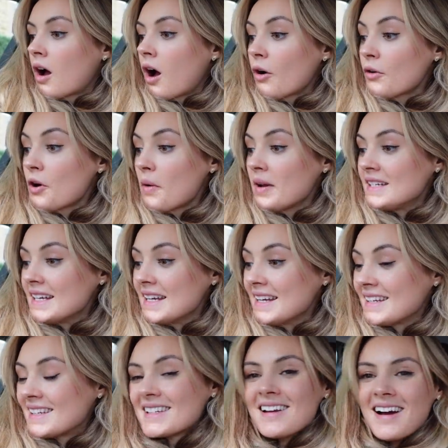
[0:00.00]
Oh no, I
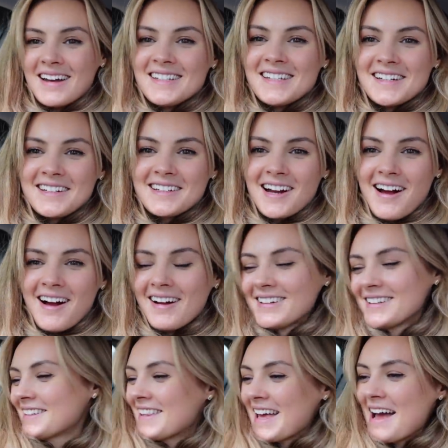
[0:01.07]
did! I did
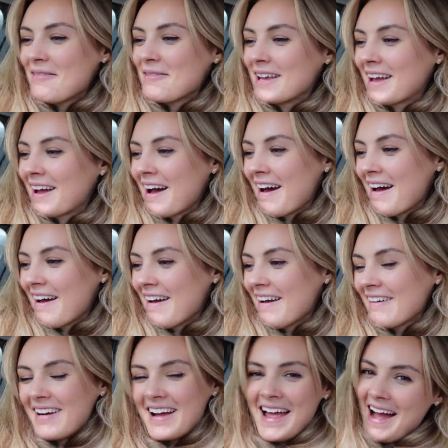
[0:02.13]
charge. There we go.
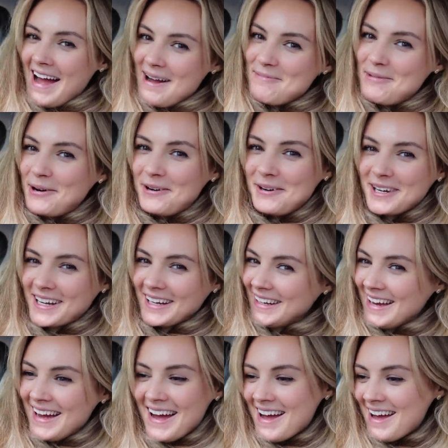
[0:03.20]
I am
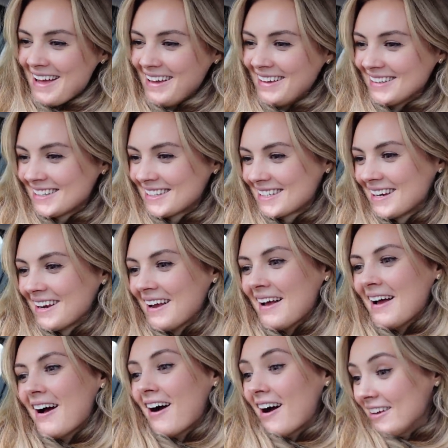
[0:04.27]
organised.
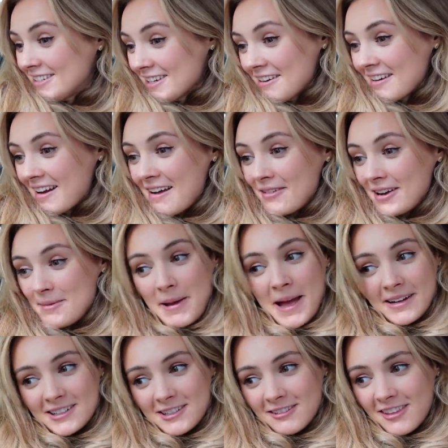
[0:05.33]
I don't have any
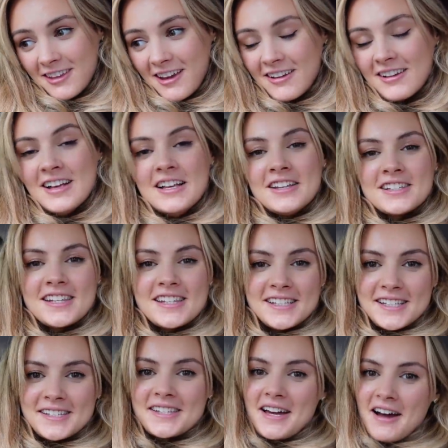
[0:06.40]
petrol though. So this
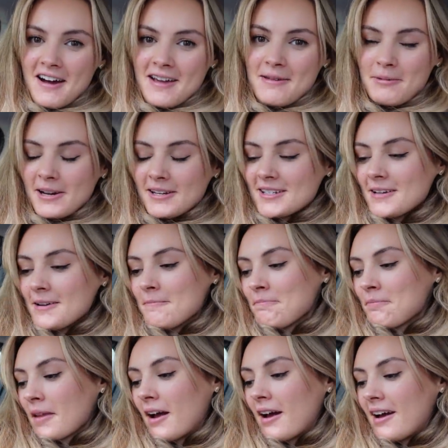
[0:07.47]
is the hybrid.
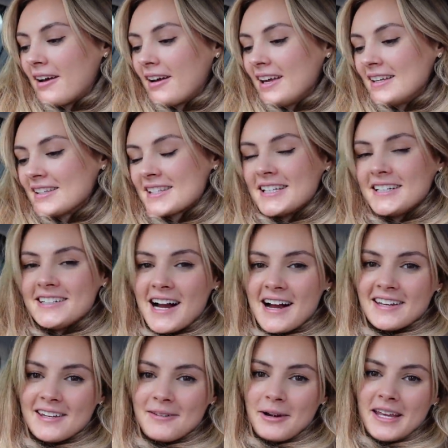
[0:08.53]
It's the
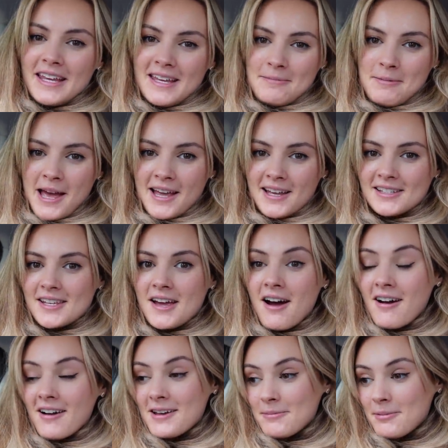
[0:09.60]
Jaguar E-Pace
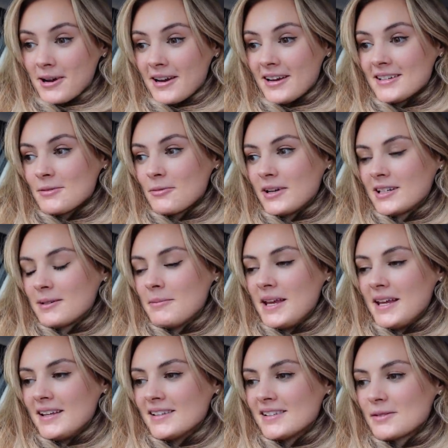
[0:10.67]
hybrid, which
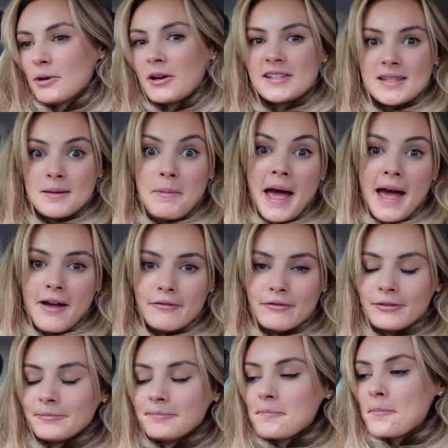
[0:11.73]
means, well, it's the PEV.